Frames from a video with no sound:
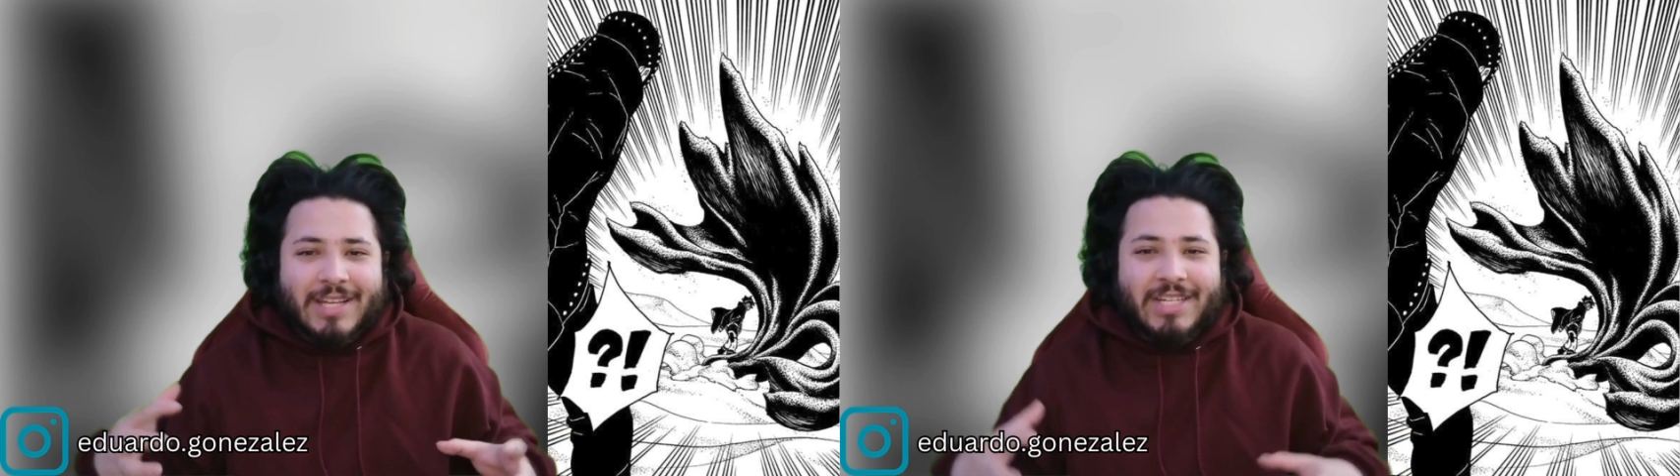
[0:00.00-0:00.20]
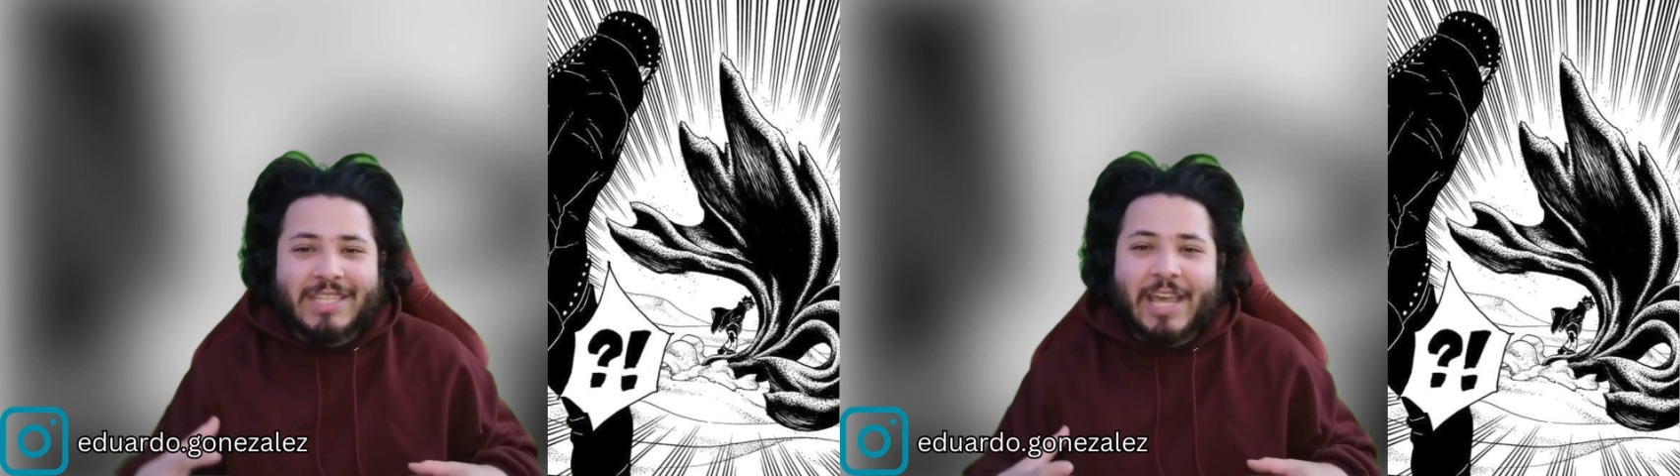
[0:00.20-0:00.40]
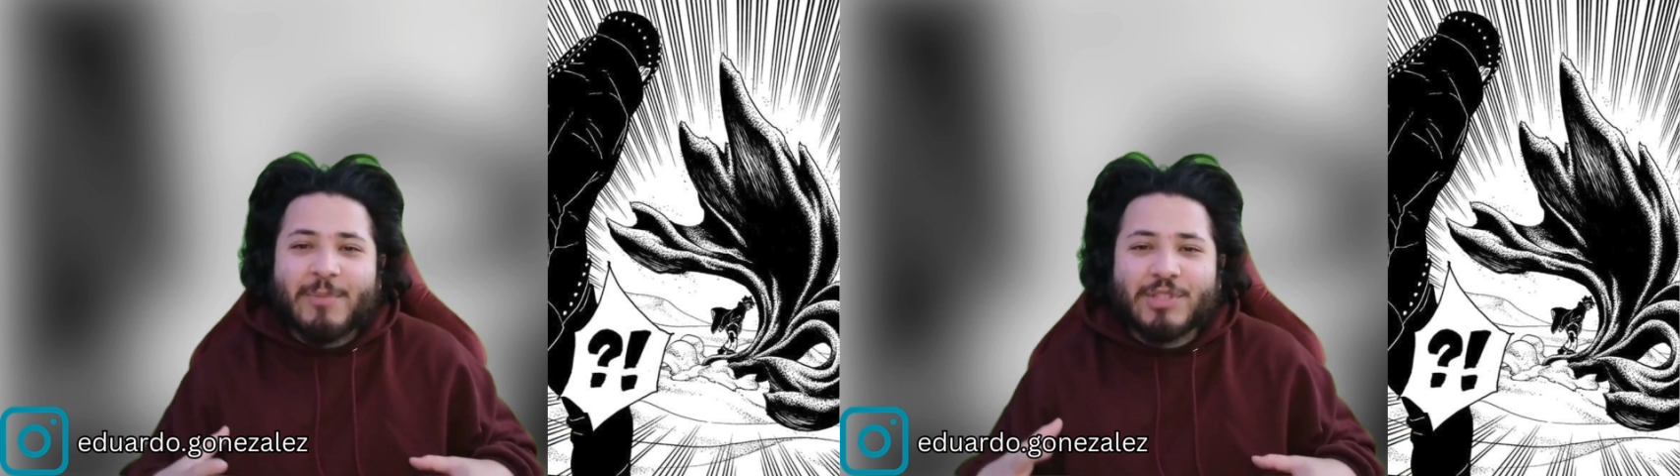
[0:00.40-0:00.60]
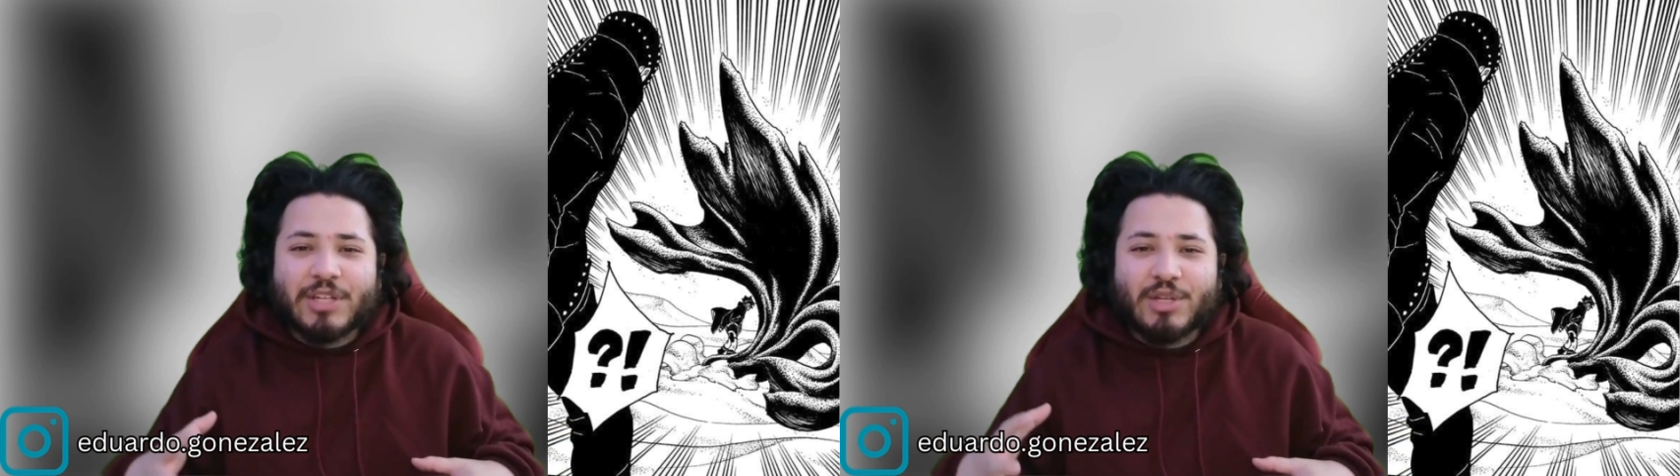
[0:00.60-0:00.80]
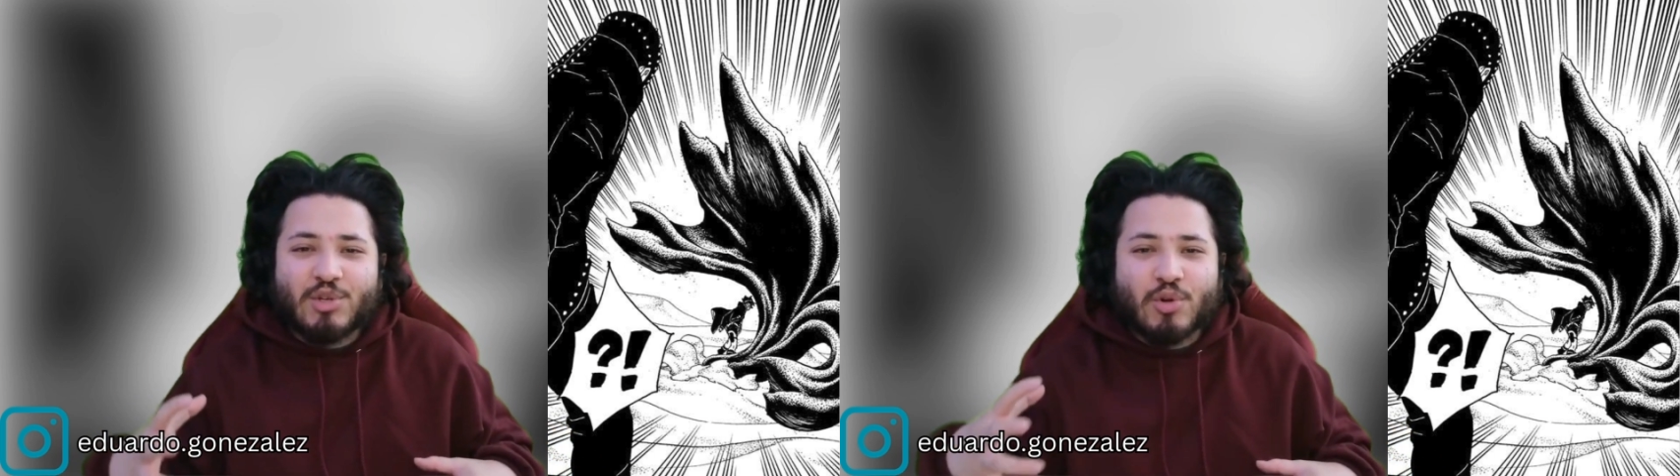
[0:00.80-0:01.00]
she's able
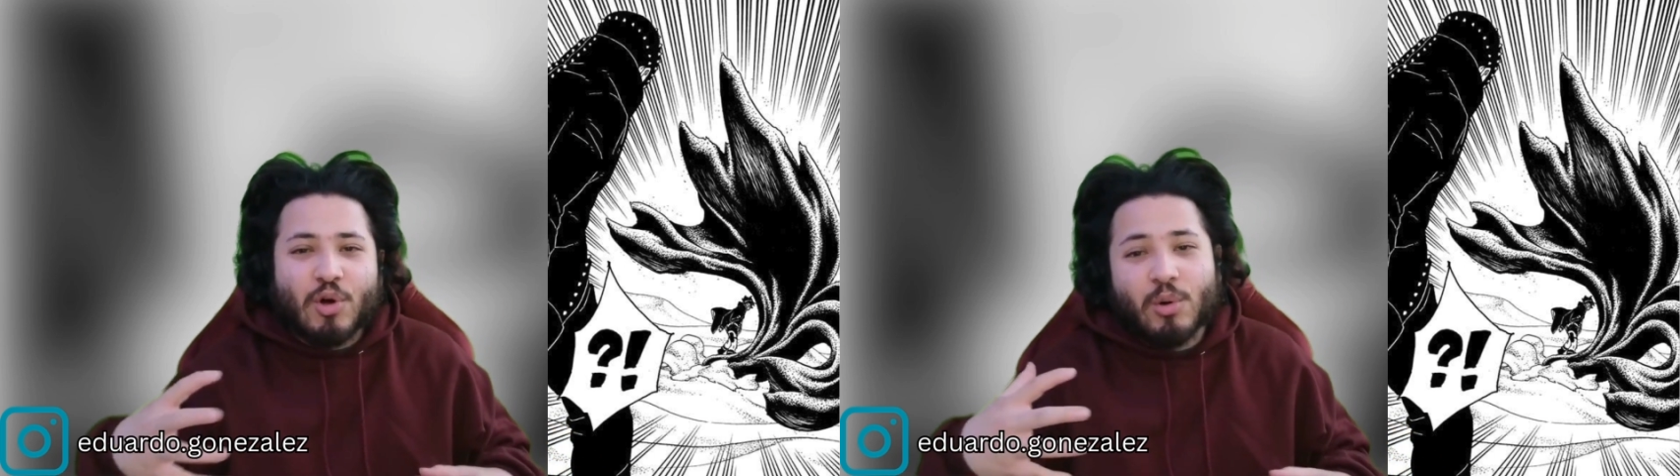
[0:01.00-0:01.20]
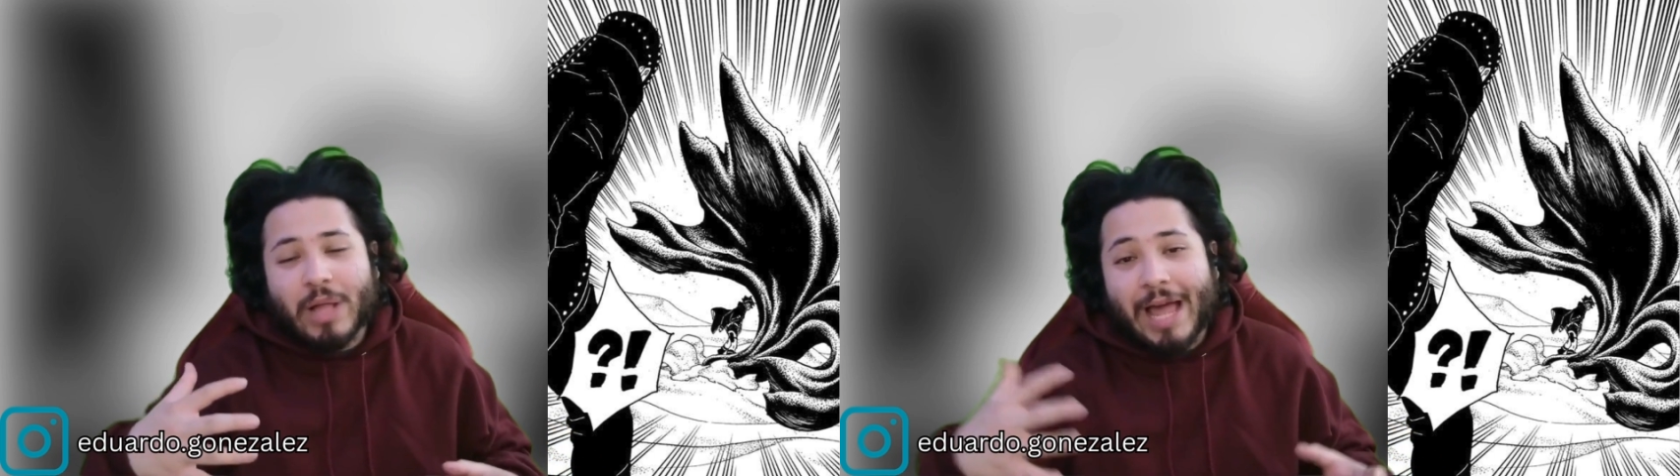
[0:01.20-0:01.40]
to control,